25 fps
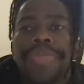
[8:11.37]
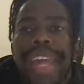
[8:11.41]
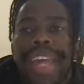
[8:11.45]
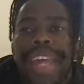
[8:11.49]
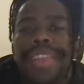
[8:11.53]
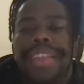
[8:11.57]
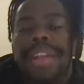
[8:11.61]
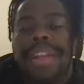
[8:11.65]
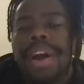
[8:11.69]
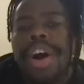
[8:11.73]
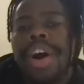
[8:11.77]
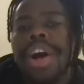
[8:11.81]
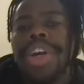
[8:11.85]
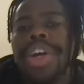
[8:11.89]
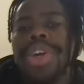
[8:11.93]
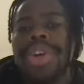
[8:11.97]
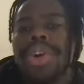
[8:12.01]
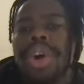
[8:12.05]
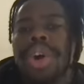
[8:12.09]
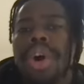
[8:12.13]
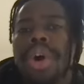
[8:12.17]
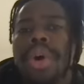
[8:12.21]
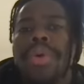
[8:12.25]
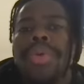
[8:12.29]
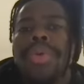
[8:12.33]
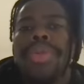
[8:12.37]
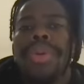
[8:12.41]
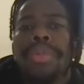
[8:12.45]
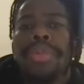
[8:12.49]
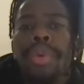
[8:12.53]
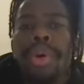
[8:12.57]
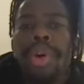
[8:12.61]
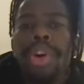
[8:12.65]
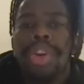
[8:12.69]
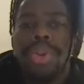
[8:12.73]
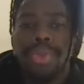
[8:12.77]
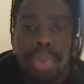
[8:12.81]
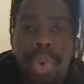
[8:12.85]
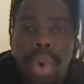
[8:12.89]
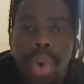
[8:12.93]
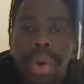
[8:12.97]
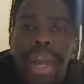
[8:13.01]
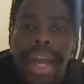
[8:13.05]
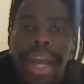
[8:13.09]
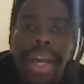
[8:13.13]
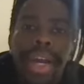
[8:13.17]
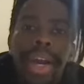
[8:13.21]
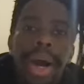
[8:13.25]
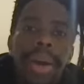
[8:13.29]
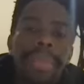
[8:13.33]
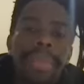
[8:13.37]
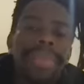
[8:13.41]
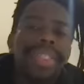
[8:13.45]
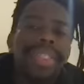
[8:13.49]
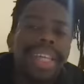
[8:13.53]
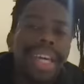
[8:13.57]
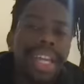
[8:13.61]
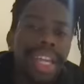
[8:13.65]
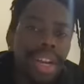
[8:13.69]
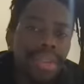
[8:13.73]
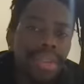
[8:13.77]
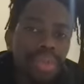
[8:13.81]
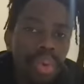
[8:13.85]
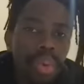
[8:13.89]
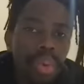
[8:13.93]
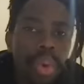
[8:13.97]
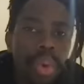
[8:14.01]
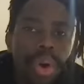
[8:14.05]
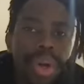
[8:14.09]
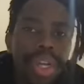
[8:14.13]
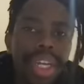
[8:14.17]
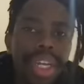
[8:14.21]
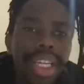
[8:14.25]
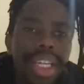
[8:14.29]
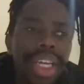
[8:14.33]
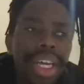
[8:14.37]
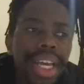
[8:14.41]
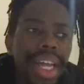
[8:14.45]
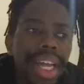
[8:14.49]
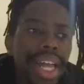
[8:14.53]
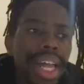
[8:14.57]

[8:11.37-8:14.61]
And the longer you hold, the more you will get compensated and rewarded,